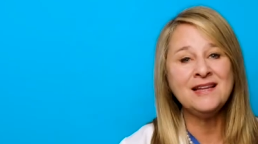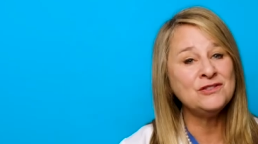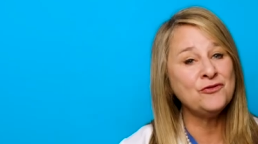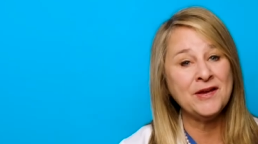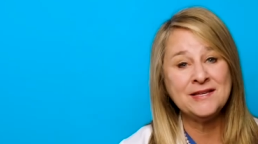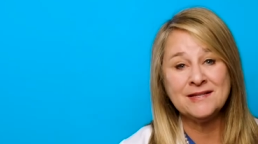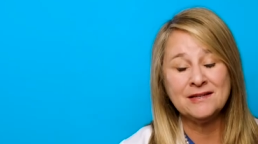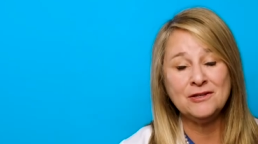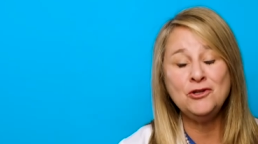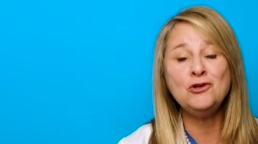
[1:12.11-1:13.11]
Let's face
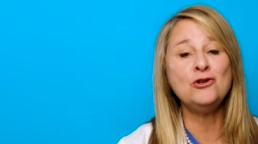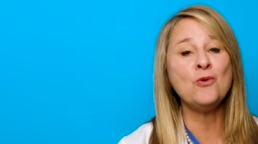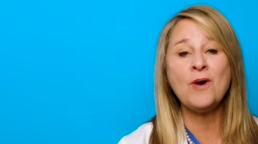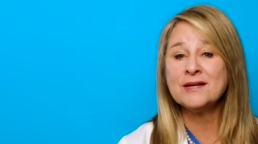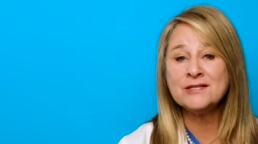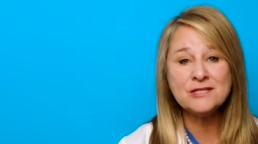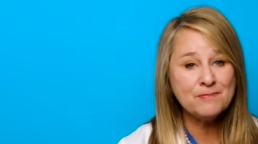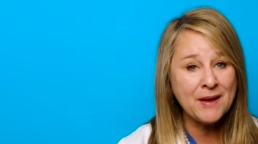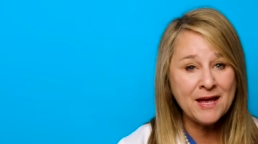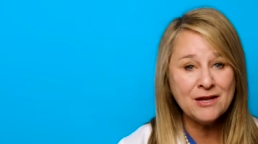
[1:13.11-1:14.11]
it, you don't want to
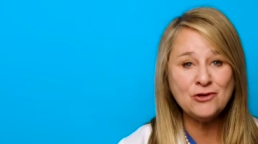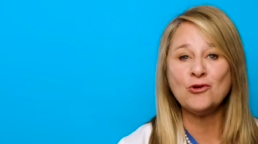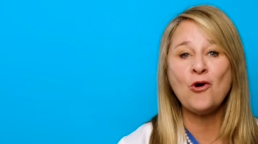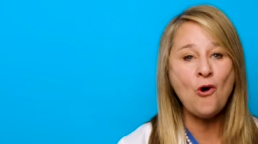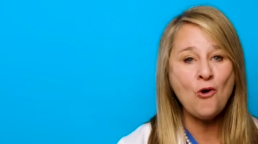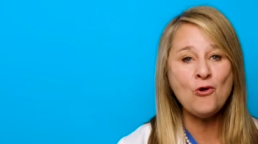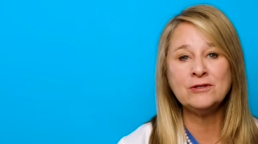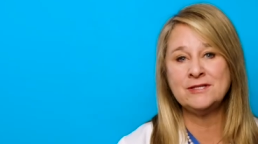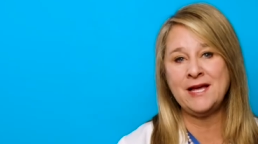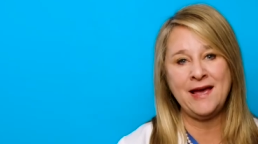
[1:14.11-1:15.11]
spend your
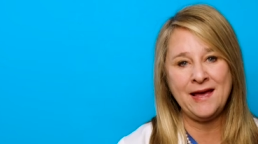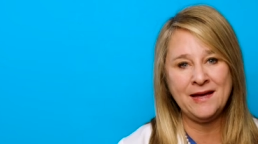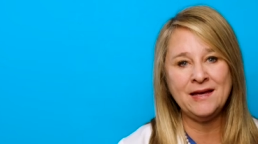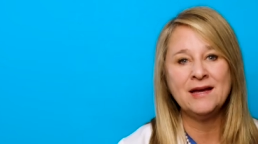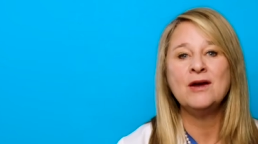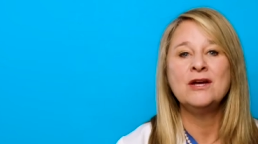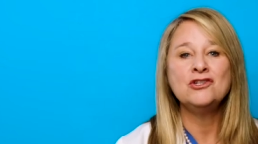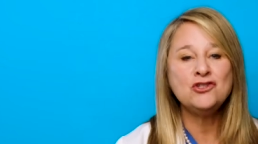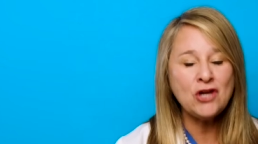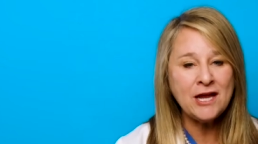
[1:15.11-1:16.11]
whole day
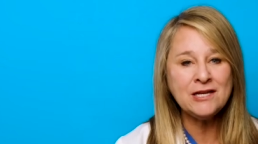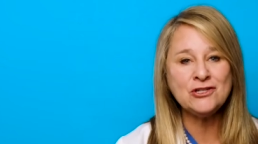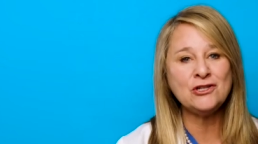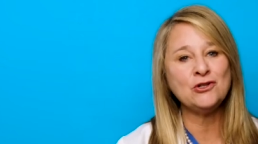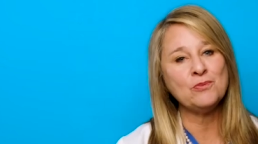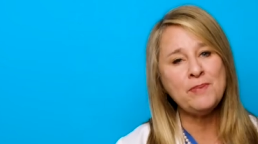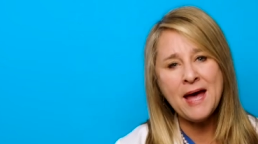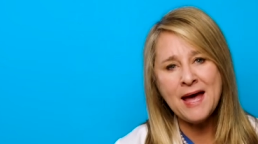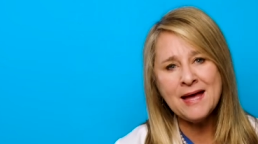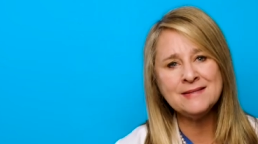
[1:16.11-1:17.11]
changing your
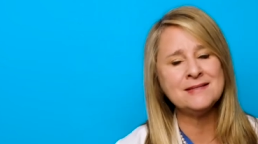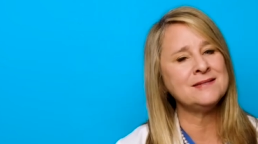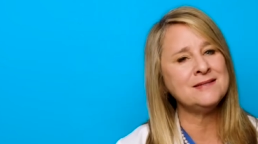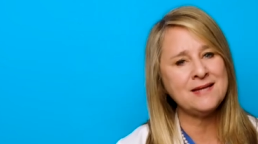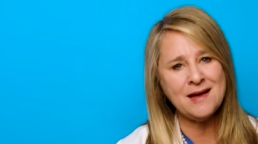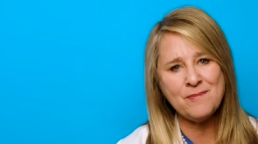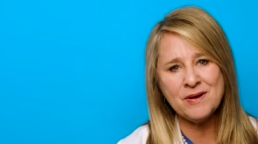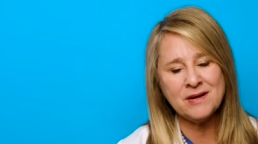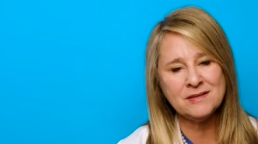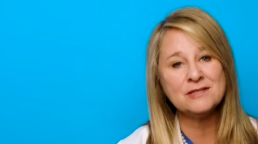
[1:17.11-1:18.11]
pads and
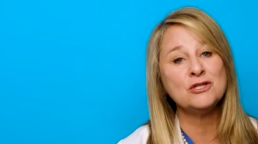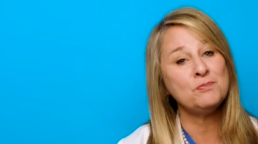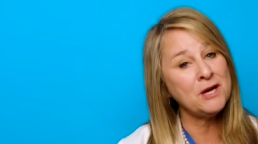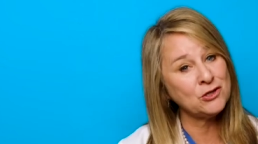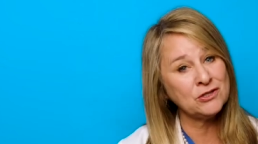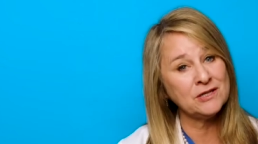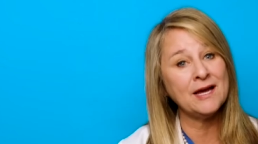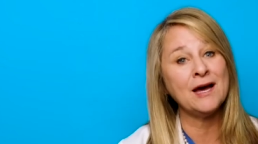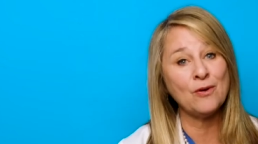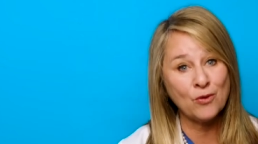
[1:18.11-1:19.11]
tampons, especially
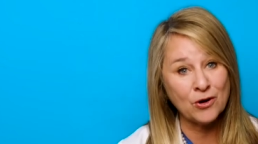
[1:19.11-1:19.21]
at